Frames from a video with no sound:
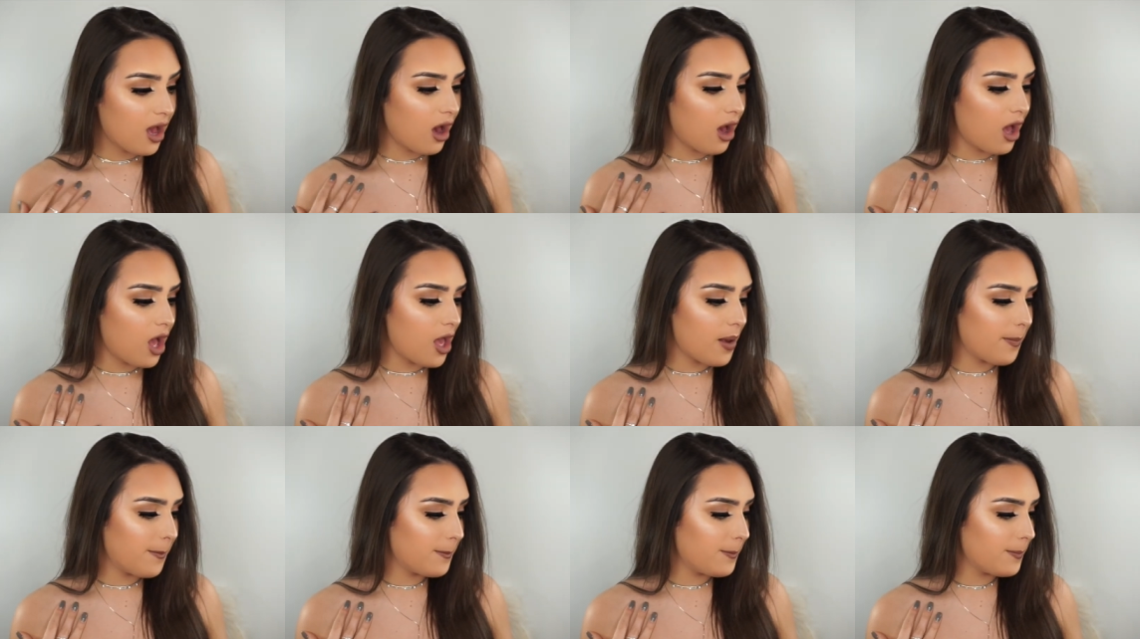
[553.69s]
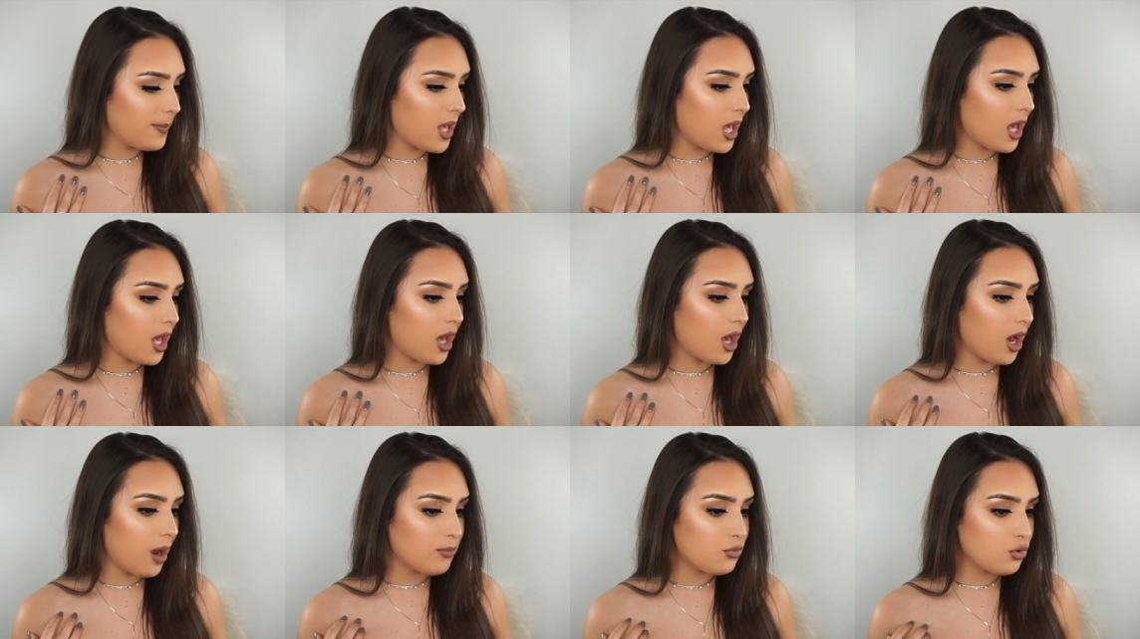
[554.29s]
Um,
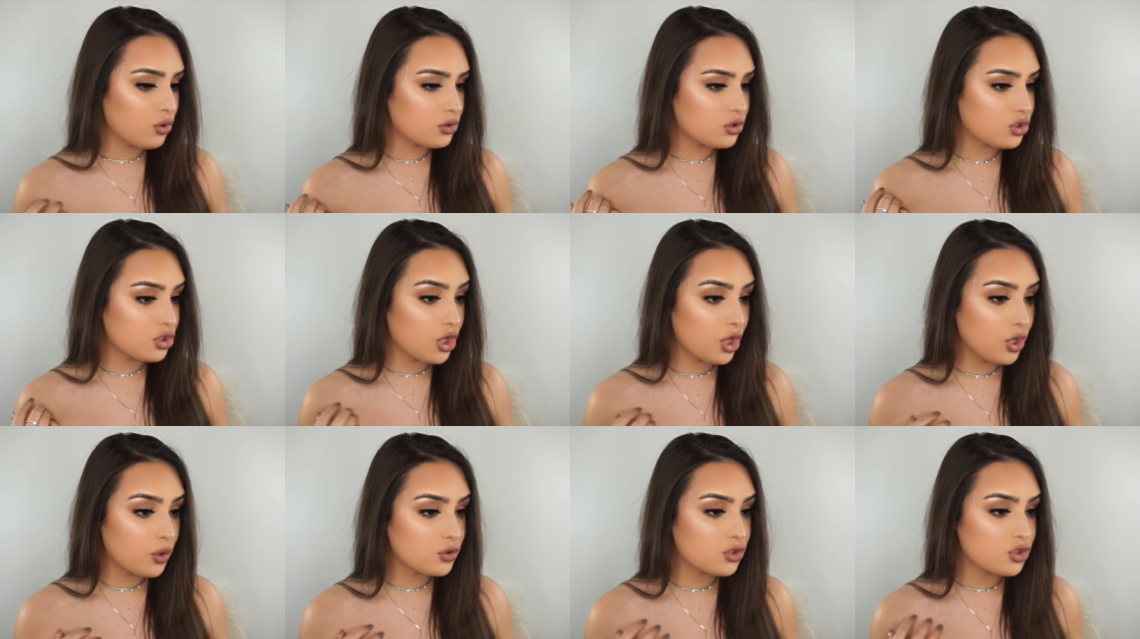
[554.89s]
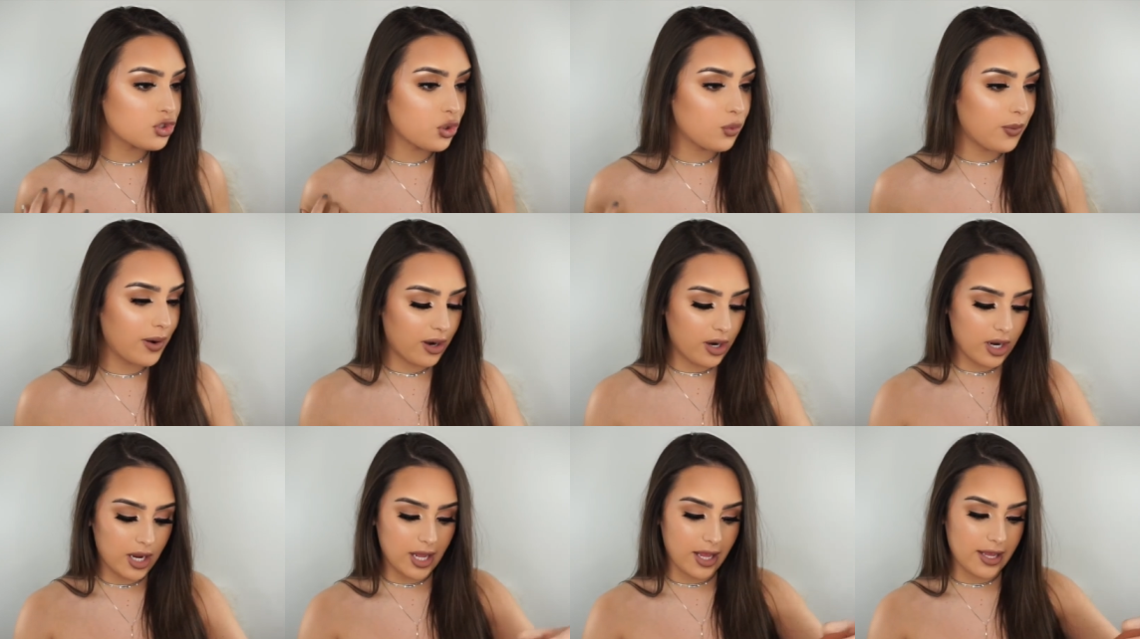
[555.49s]
I'm not too sure
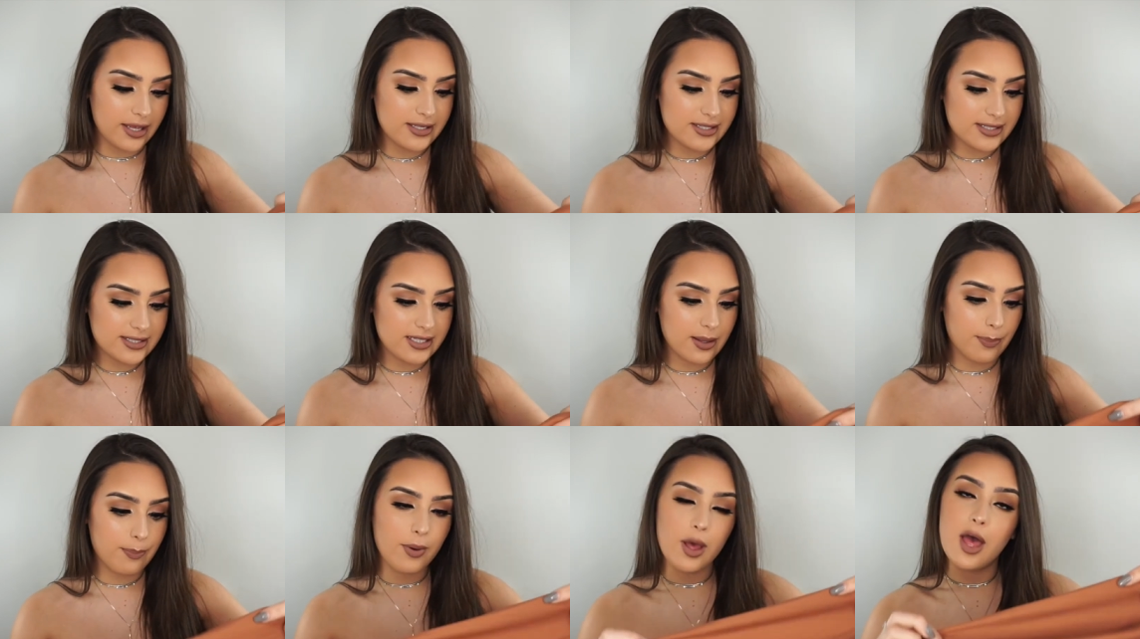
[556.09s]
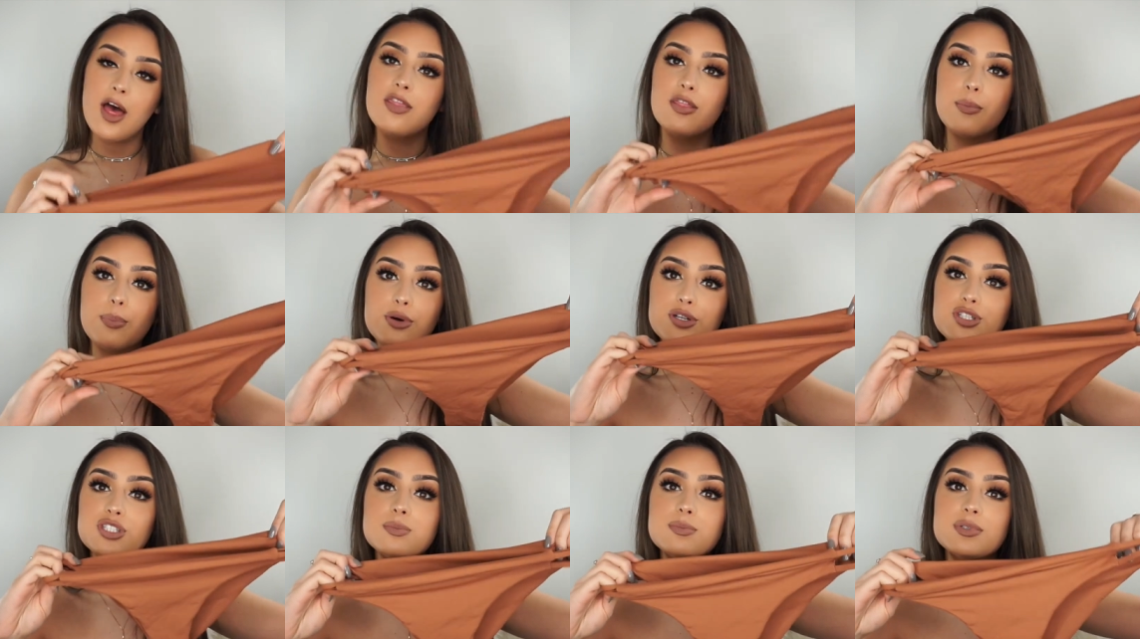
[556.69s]
where it is, but the
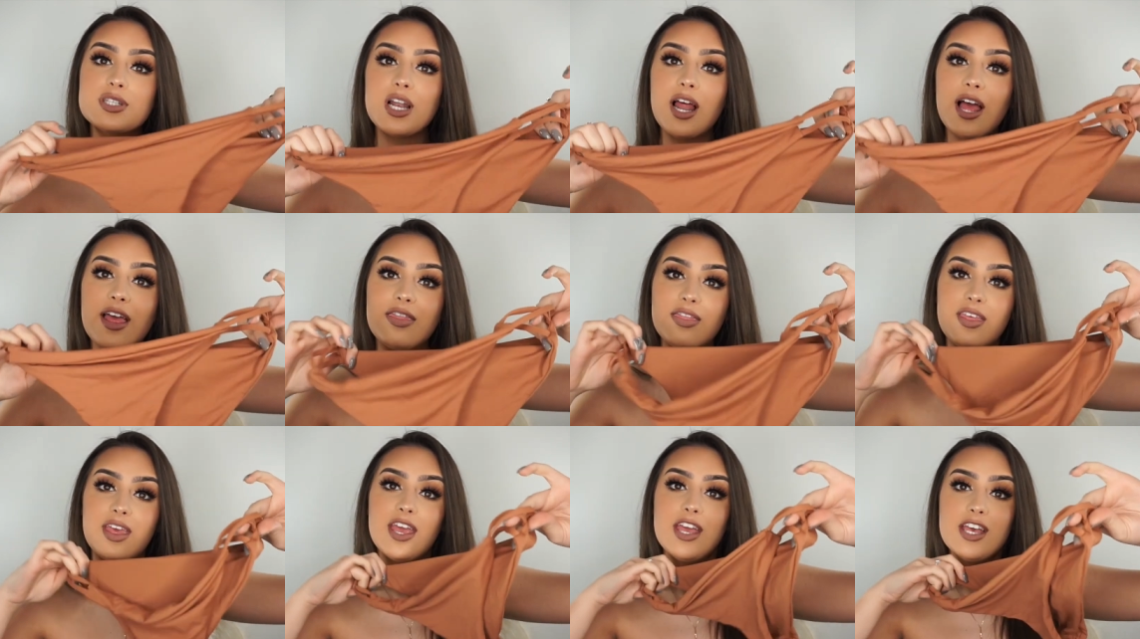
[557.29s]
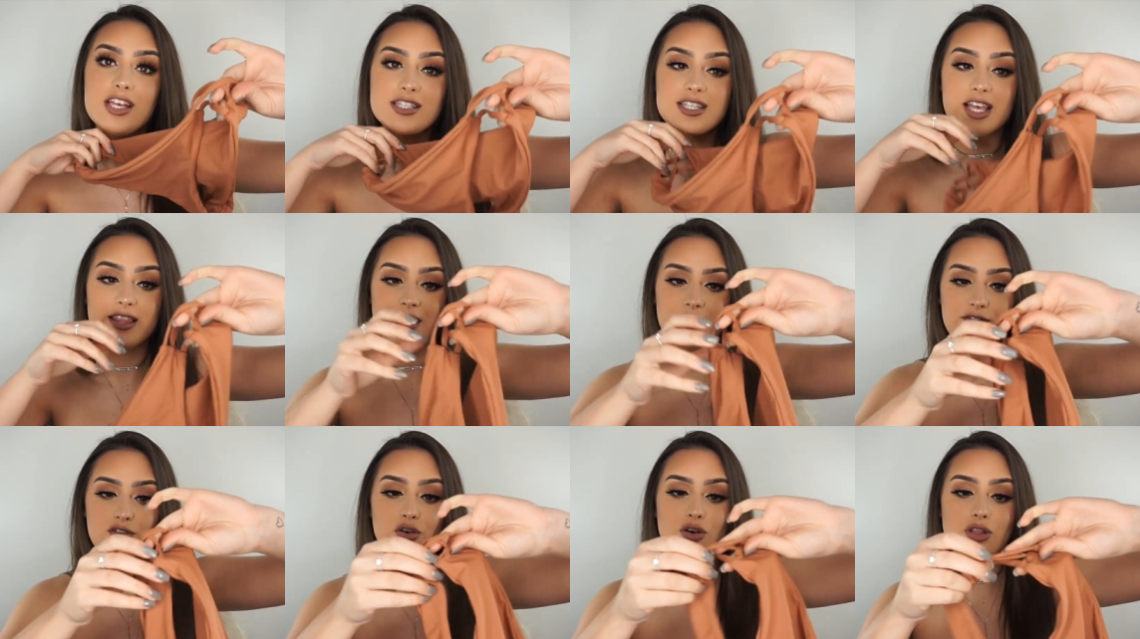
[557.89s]
bottoms are like this and
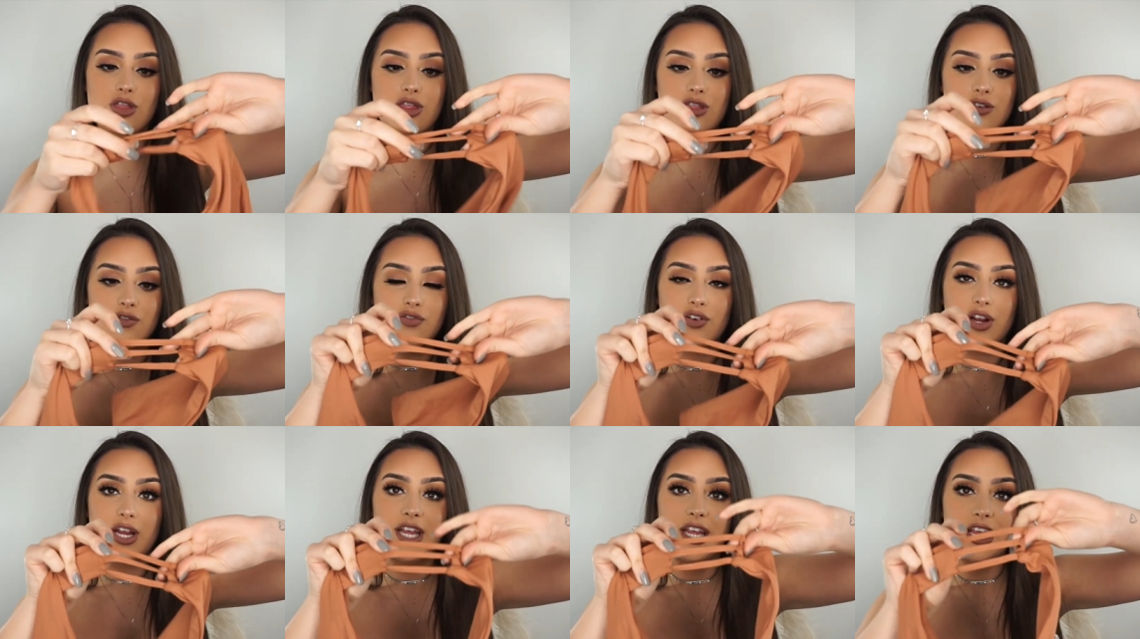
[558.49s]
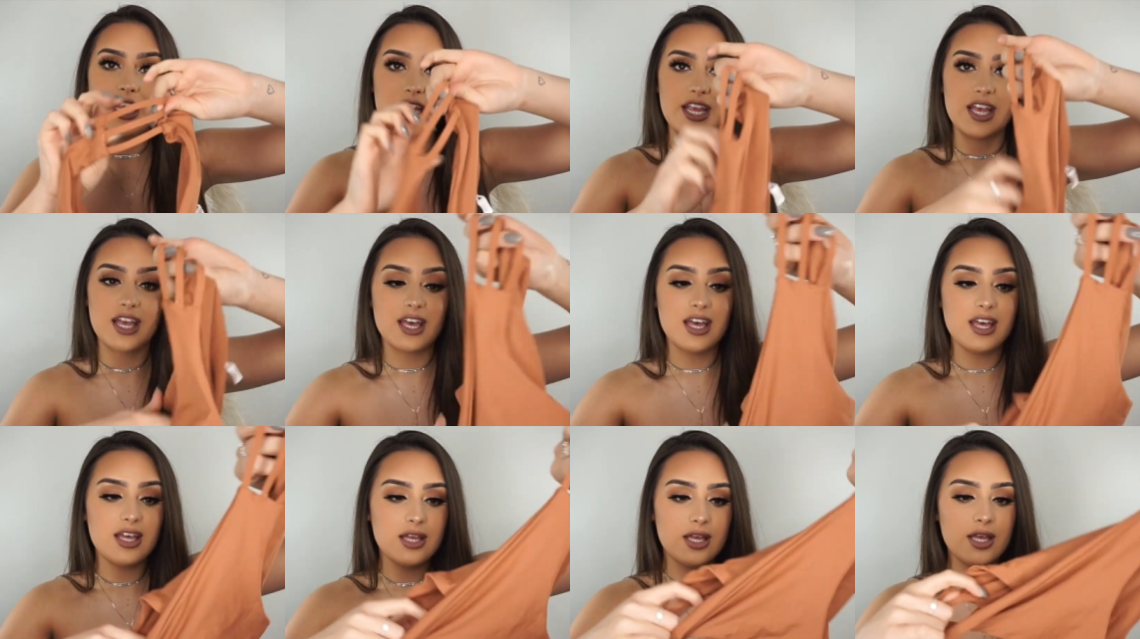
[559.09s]
they've got three
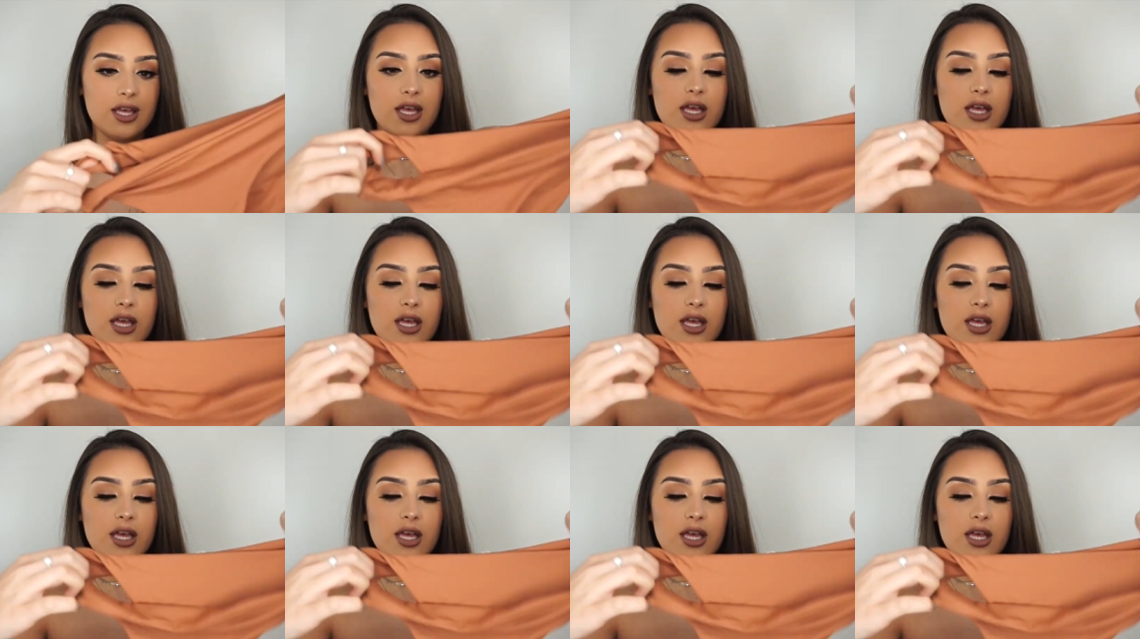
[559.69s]
here.